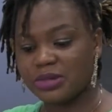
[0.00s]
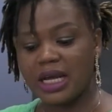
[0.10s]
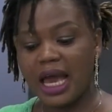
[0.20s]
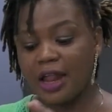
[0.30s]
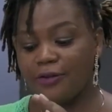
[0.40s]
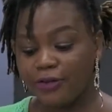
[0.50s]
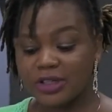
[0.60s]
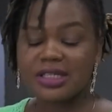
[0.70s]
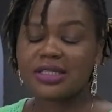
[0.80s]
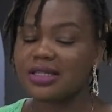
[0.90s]
And for
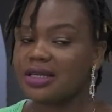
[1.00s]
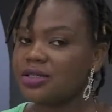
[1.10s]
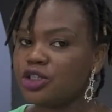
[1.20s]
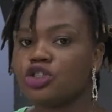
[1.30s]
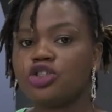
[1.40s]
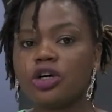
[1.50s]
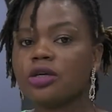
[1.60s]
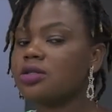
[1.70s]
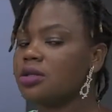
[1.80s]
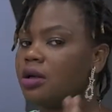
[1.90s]
the stitch, it's
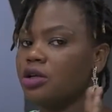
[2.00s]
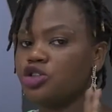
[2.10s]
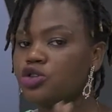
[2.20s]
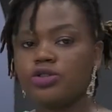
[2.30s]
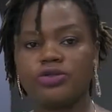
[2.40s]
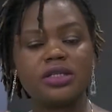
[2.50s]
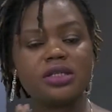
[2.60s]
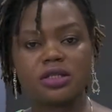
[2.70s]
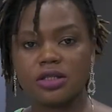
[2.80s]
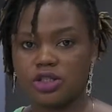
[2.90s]
just a straight
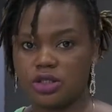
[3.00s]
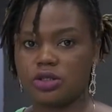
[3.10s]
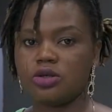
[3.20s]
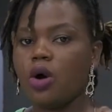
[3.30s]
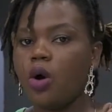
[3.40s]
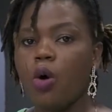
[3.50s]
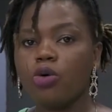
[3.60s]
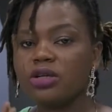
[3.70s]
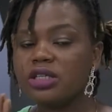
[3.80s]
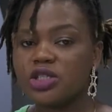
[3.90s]
stitches,
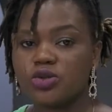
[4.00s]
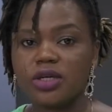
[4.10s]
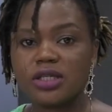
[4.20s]
only straight